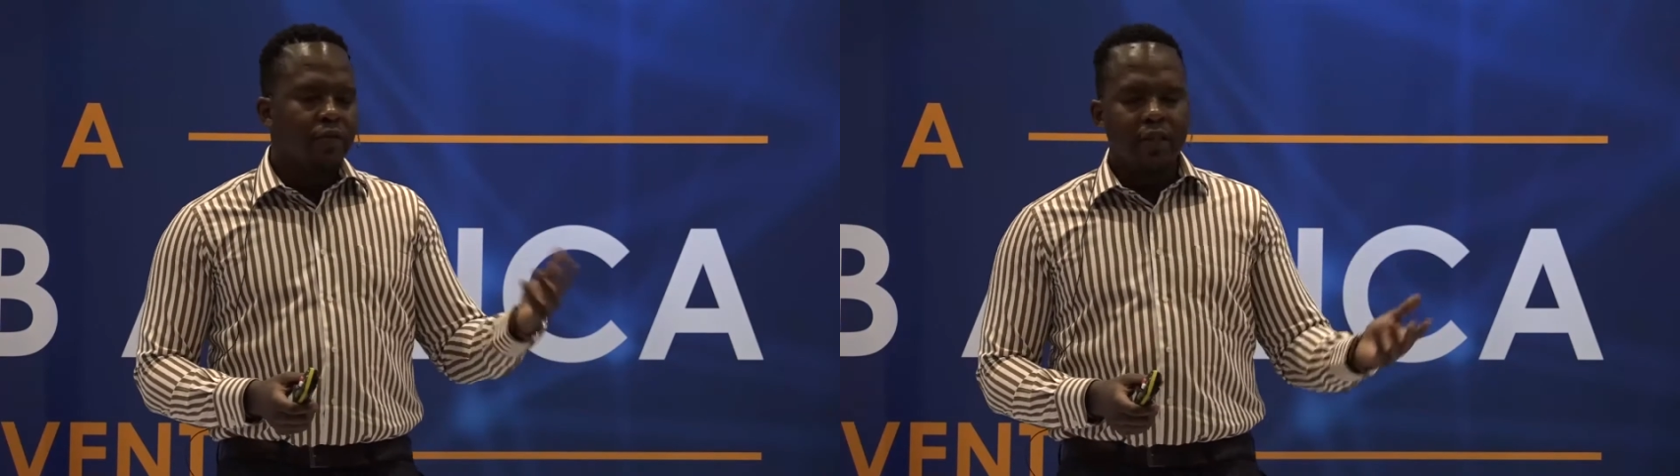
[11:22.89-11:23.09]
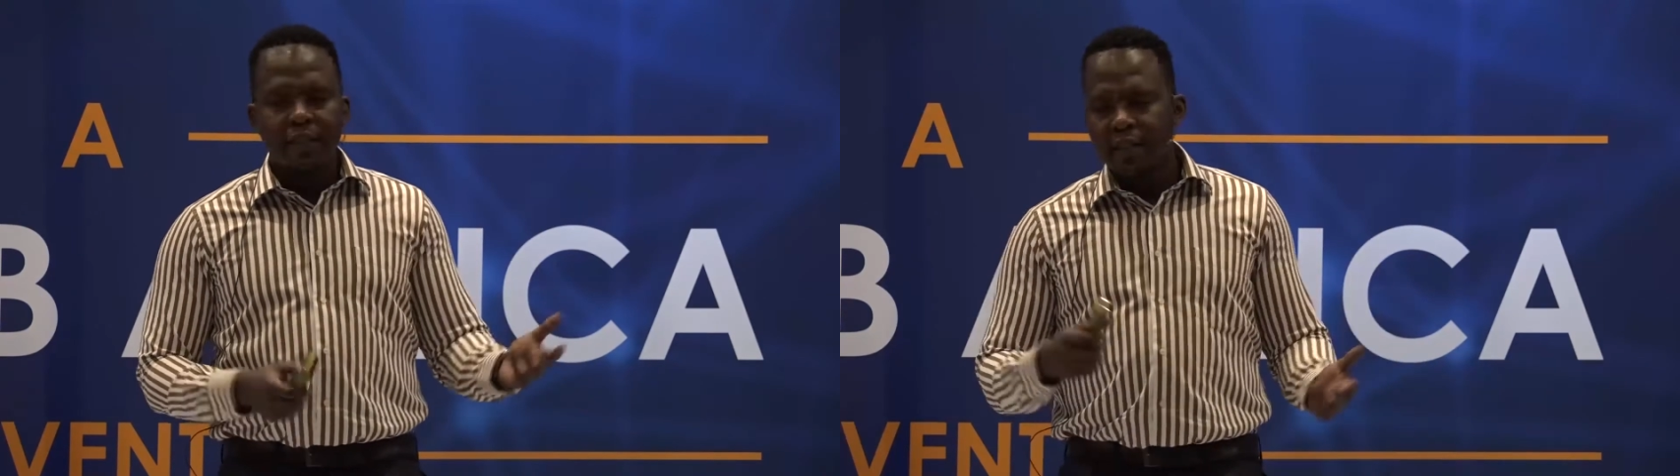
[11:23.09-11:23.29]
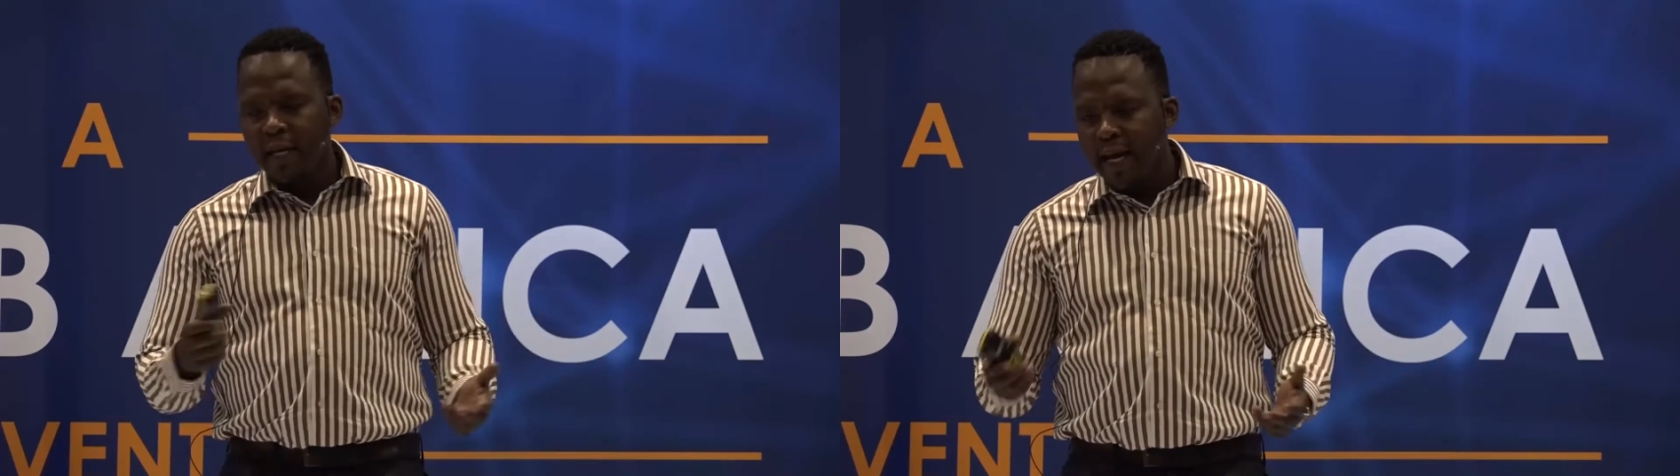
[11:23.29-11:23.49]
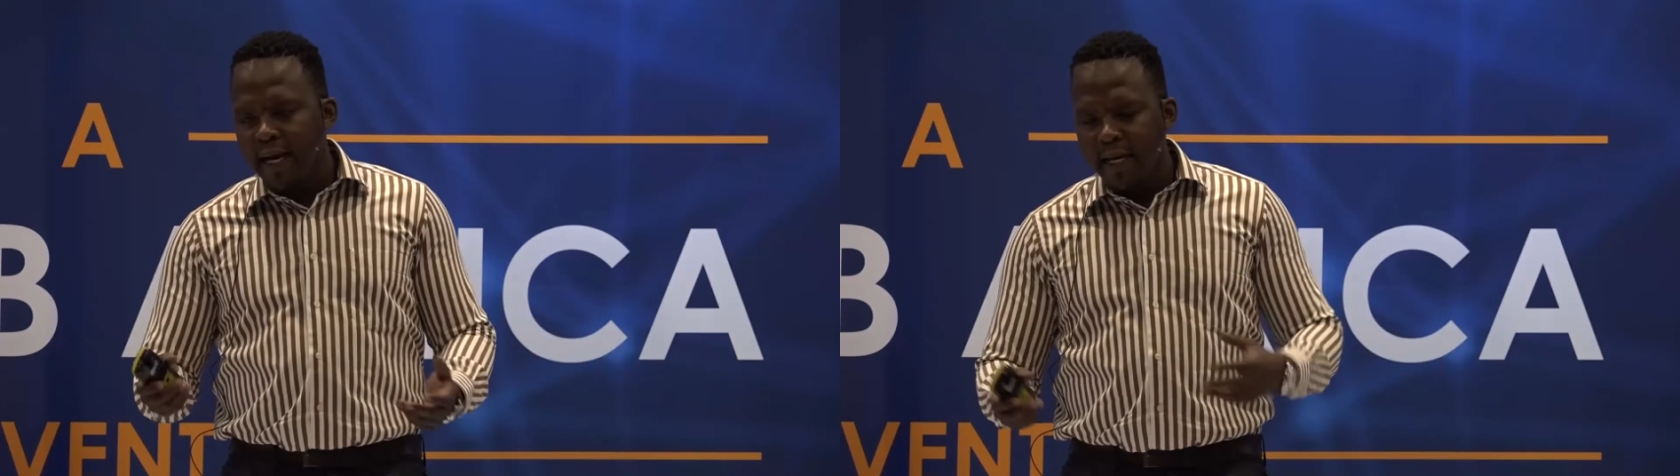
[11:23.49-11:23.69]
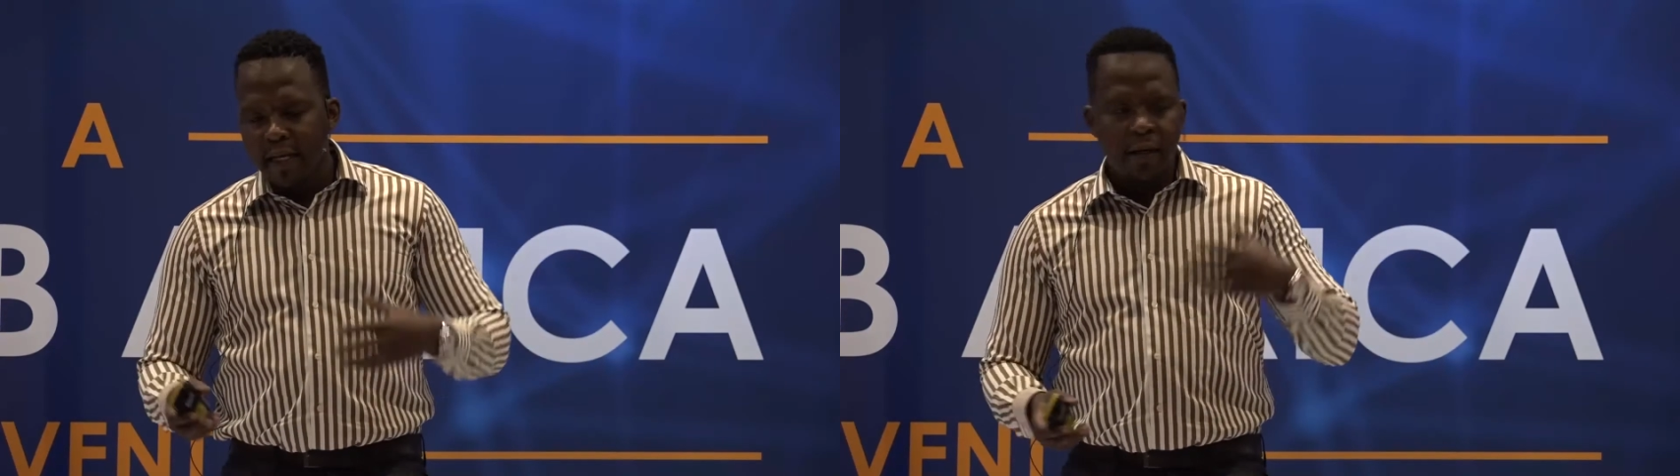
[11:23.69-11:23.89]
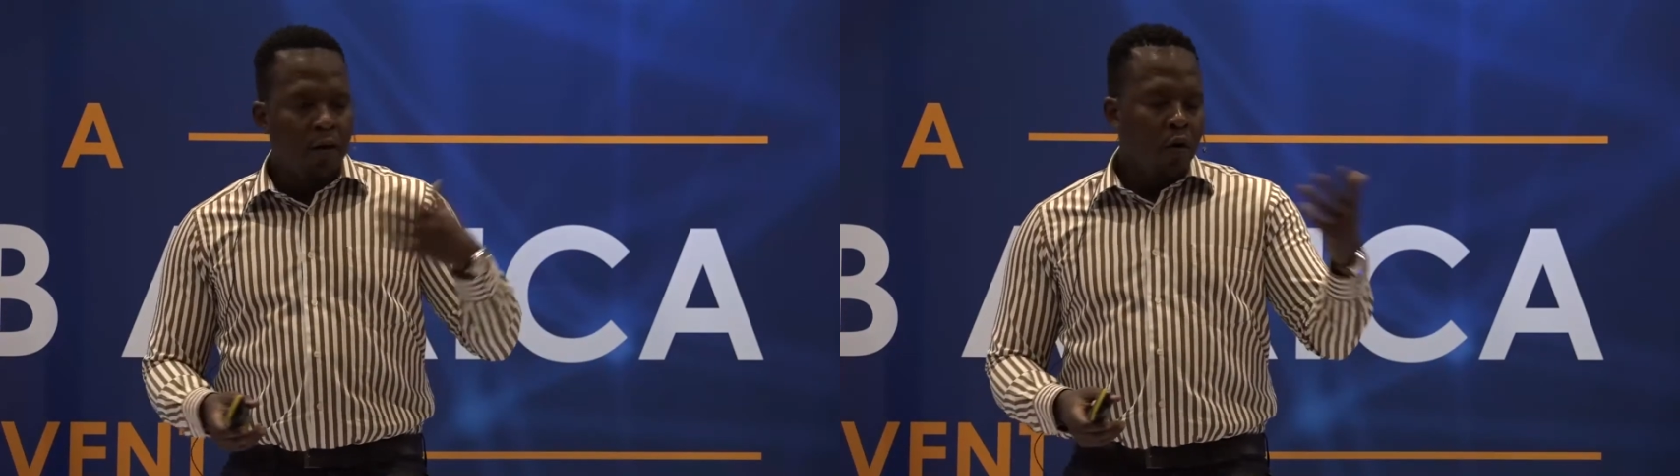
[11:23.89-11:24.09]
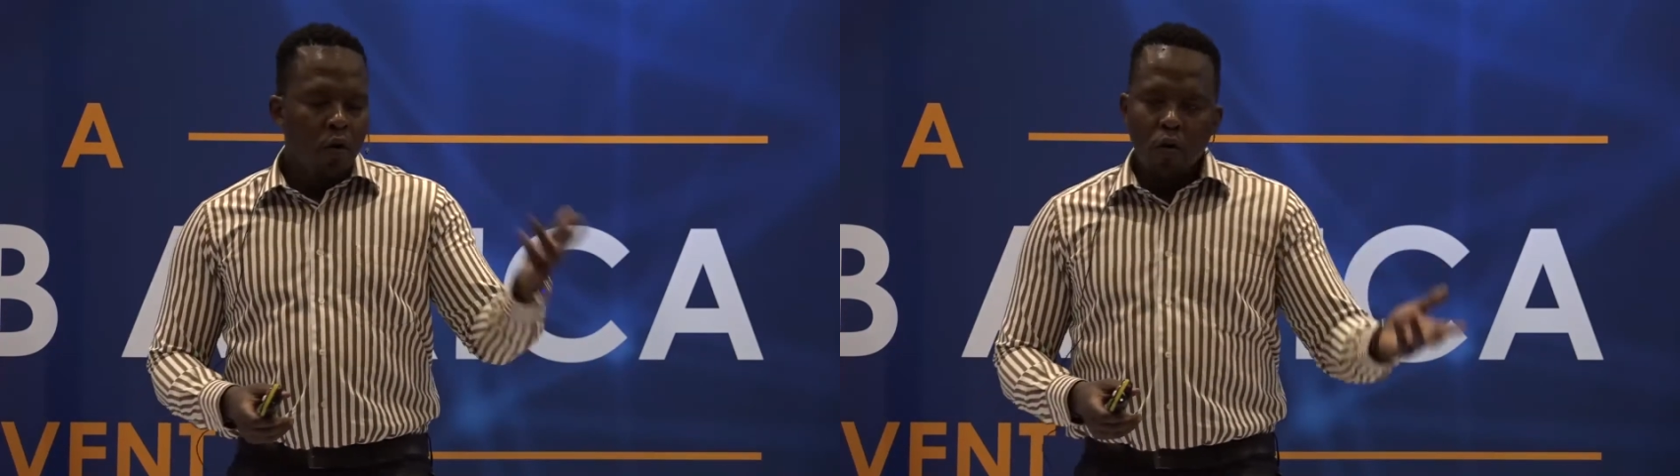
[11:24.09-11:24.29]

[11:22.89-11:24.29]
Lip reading: versus a lion